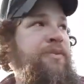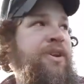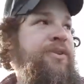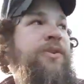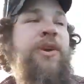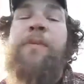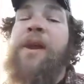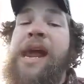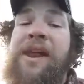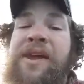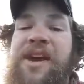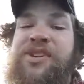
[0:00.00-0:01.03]
pretty cool, but
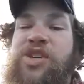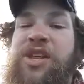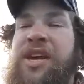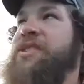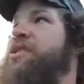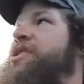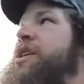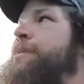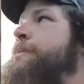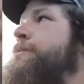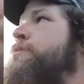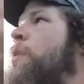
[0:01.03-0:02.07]
I didn't catch anything, so